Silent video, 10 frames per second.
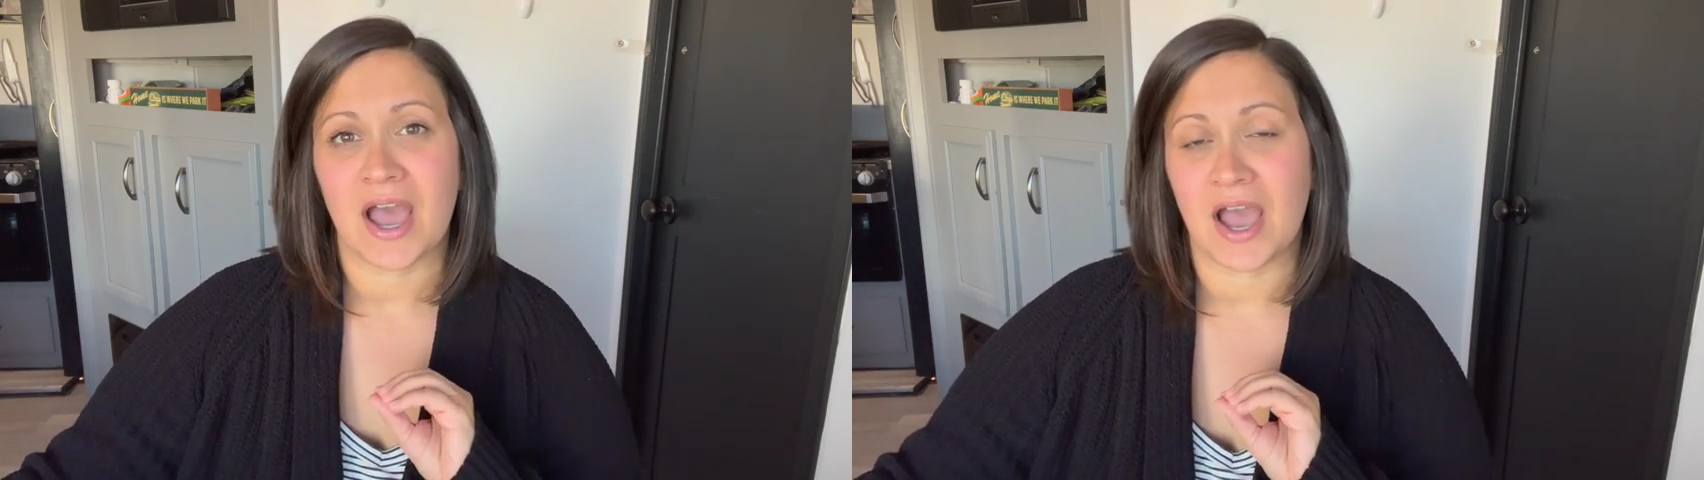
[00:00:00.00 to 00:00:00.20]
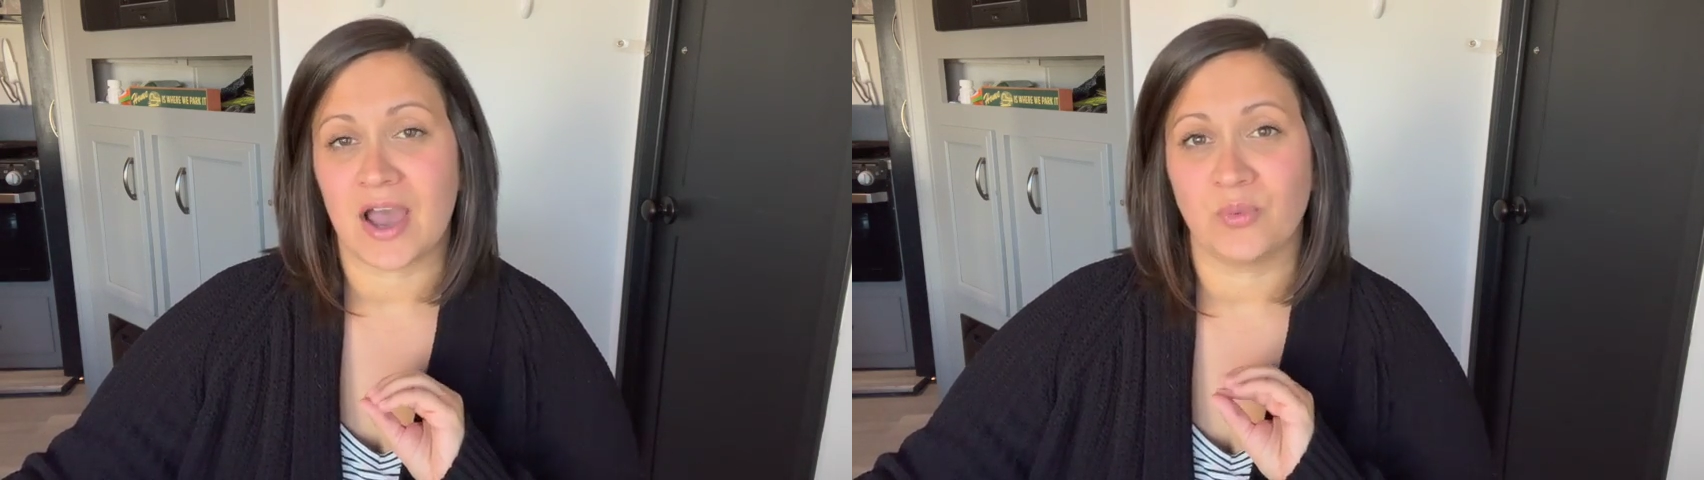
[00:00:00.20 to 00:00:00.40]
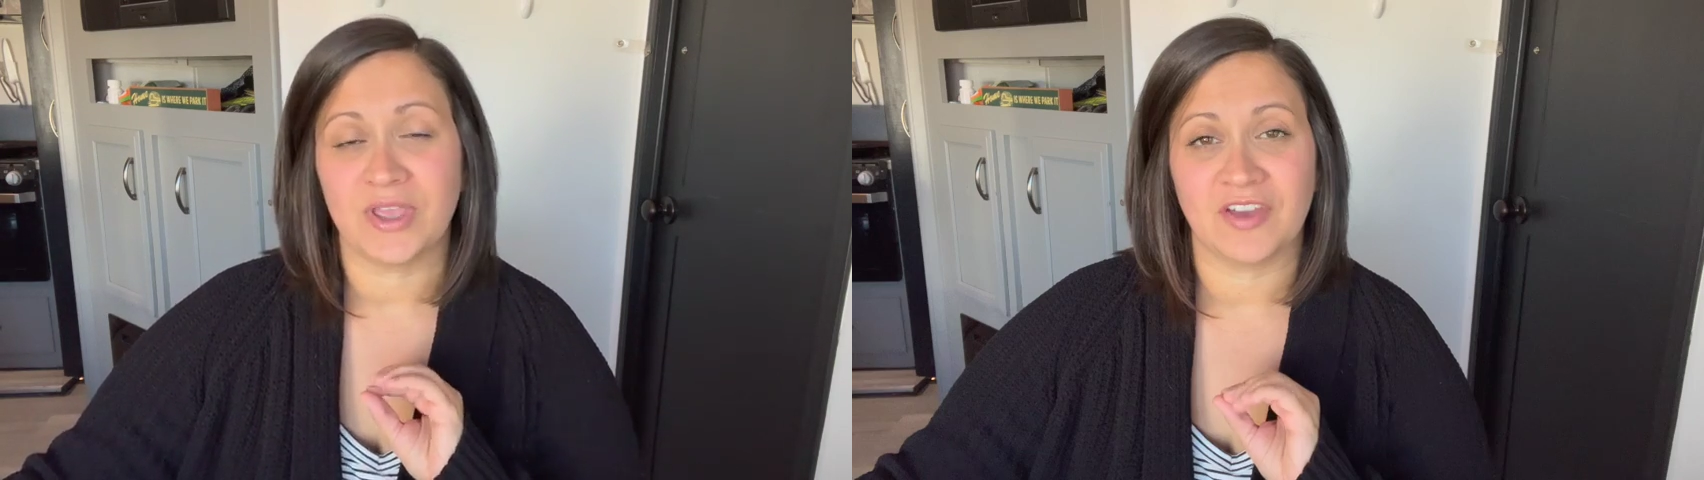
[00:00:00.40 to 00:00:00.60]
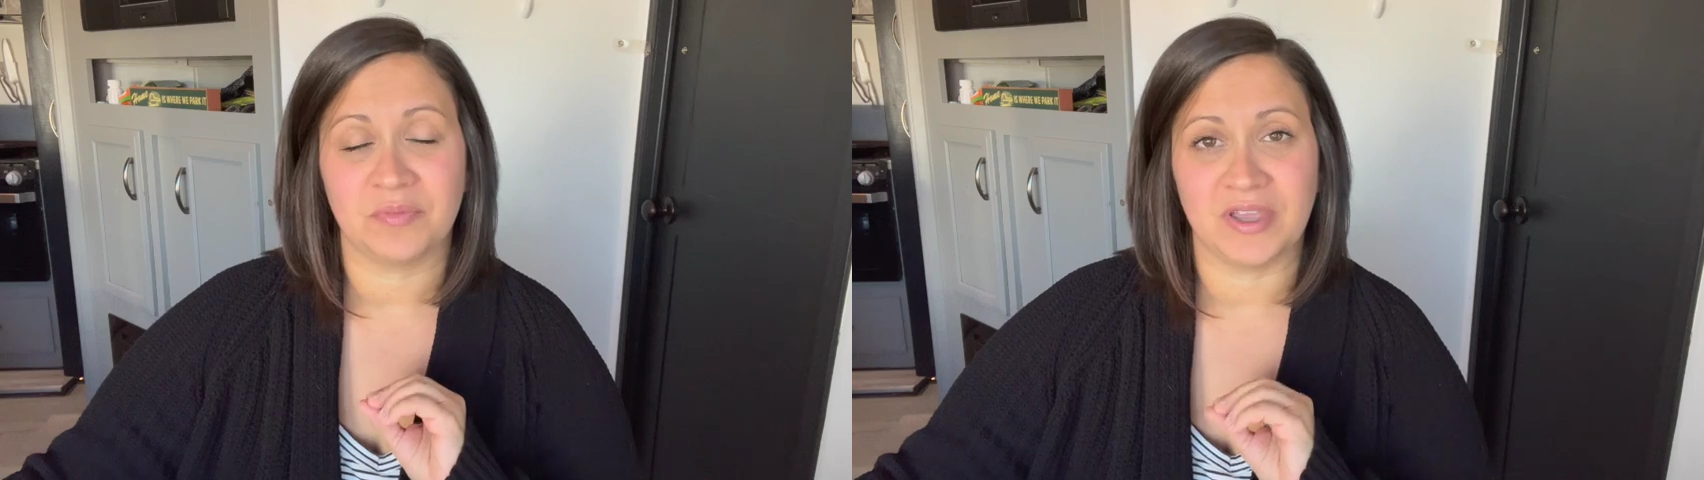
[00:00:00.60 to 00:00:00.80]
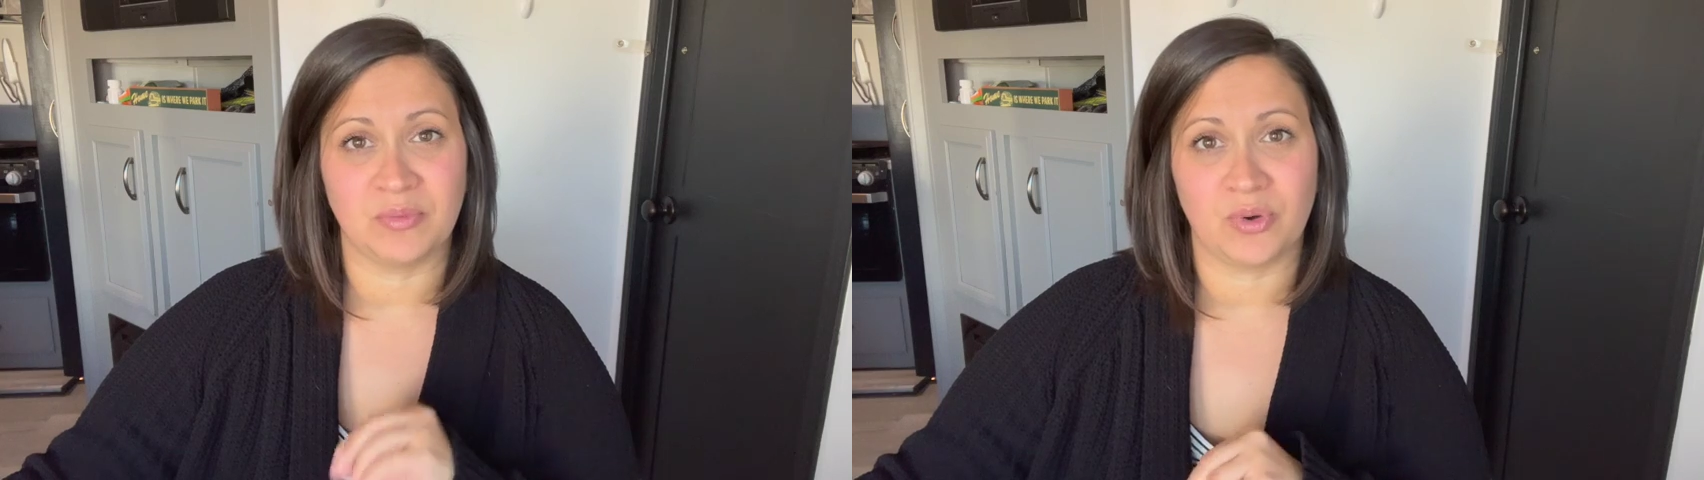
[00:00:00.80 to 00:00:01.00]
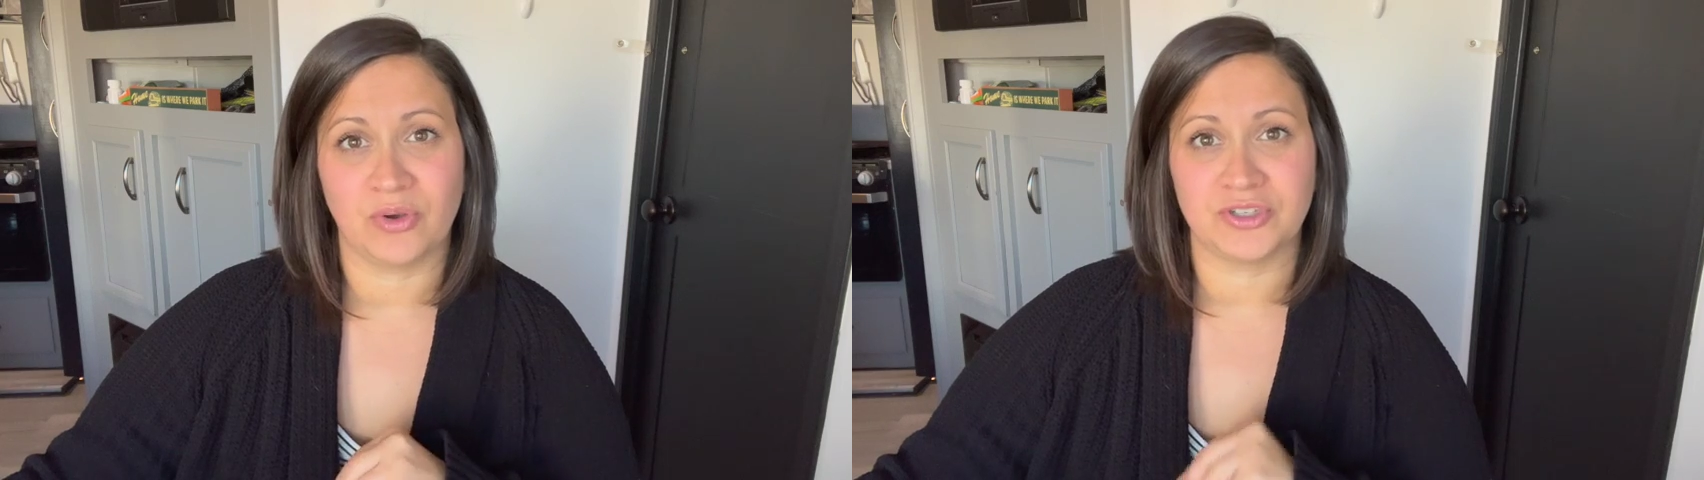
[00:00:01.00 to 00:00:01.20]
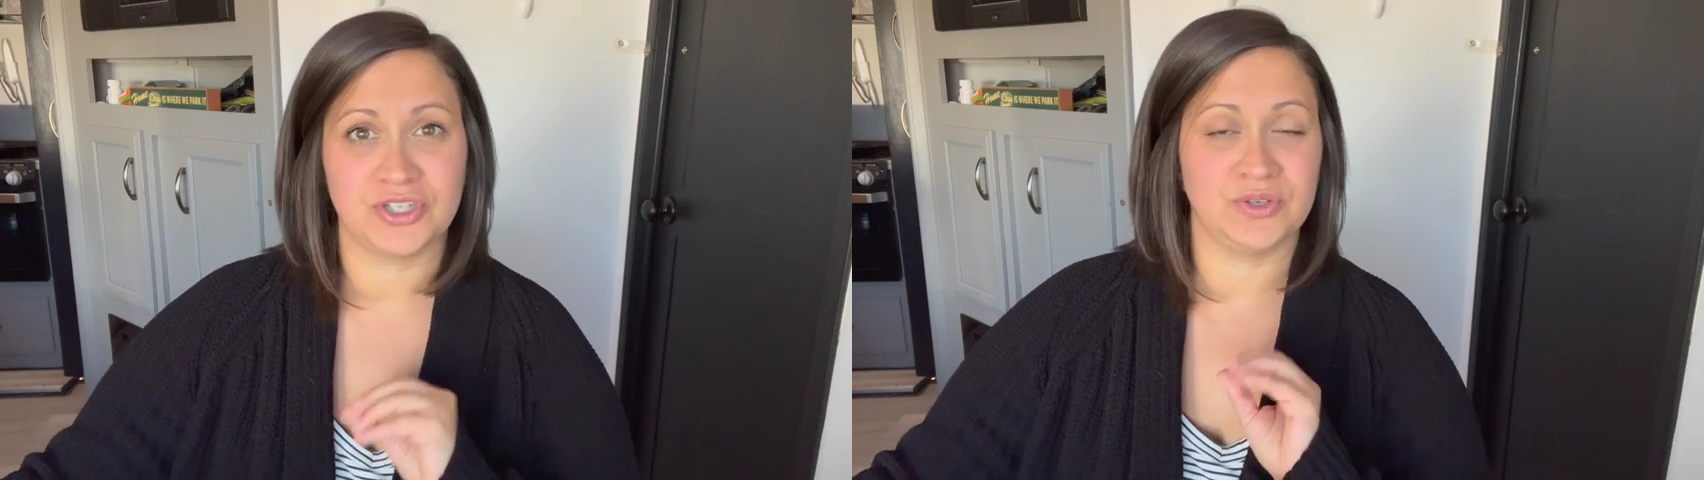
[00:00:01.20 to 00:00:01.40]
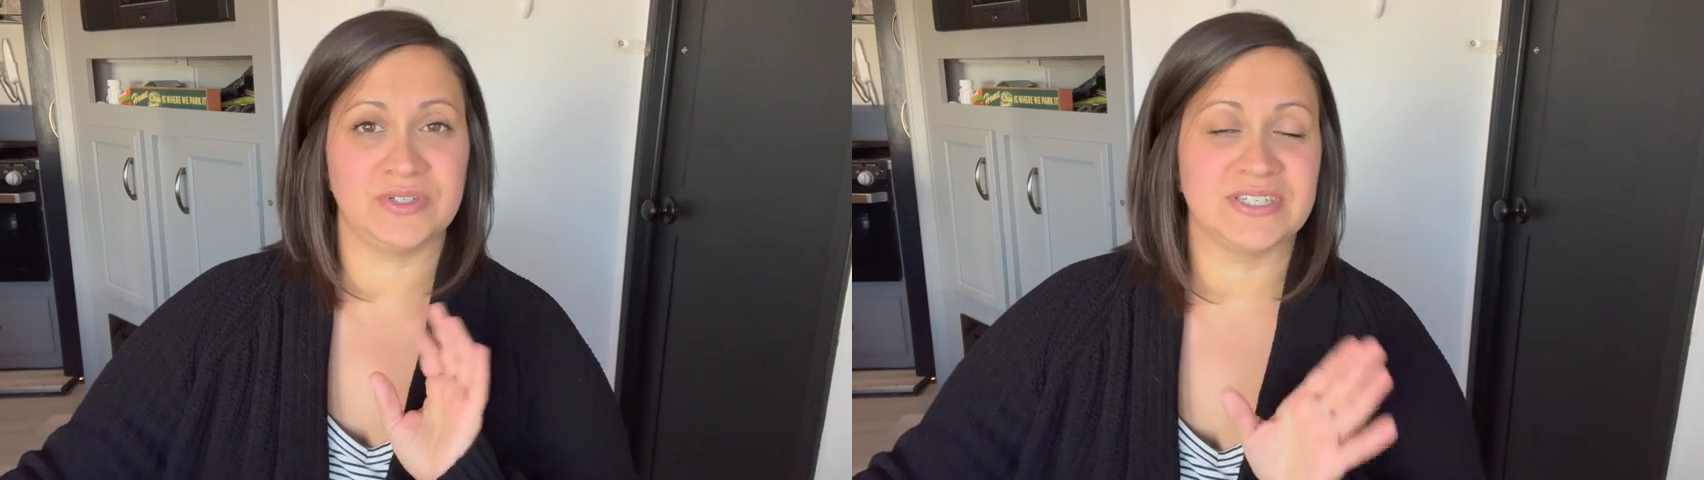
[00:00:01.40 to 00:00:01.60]
Uh, we have been both
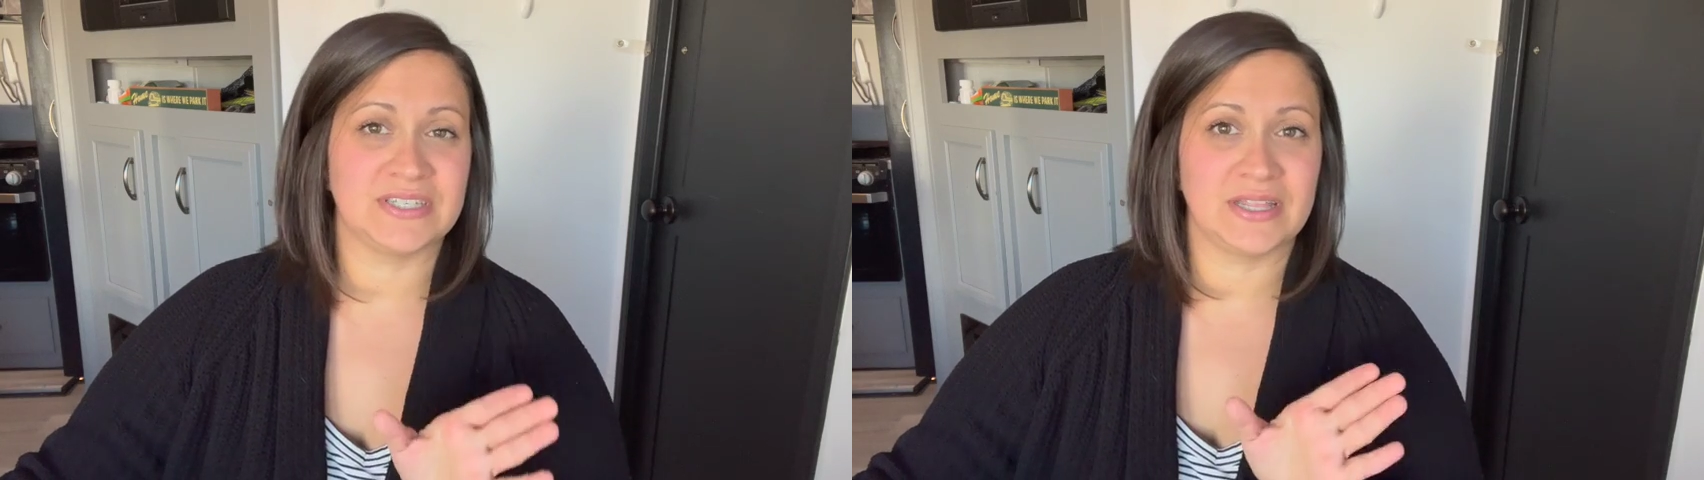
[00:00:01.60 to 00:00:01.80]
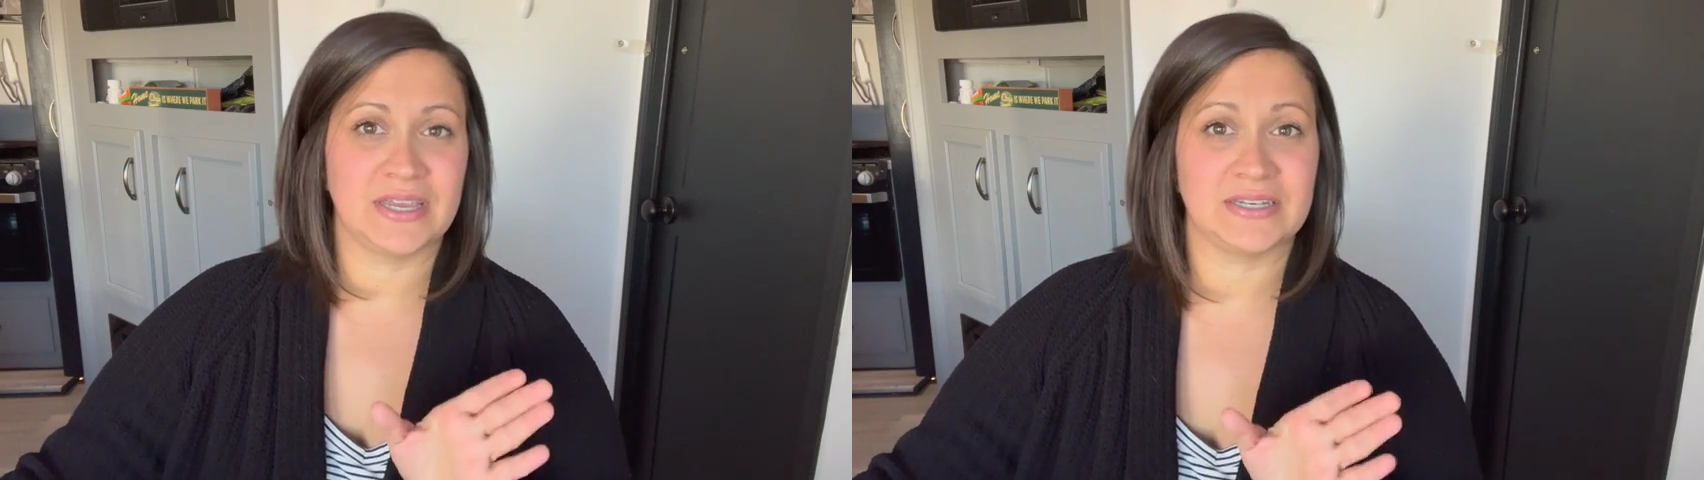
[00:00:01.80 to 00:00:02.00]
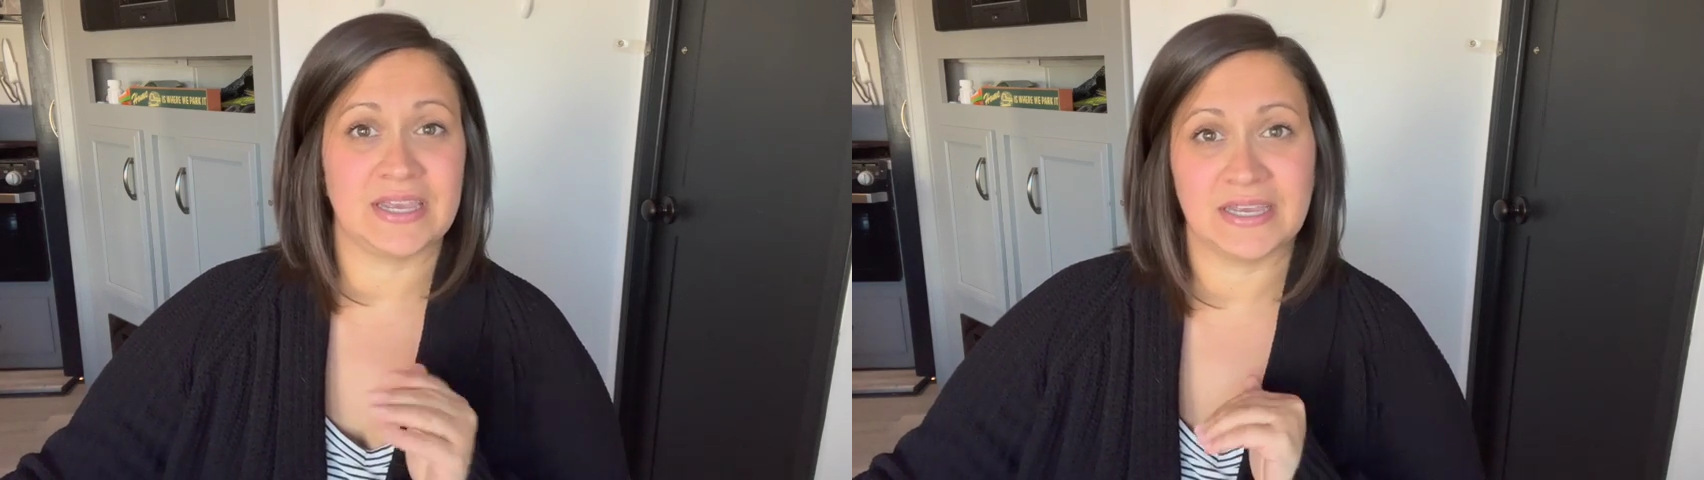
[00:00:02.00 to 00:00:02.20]
to Disneyland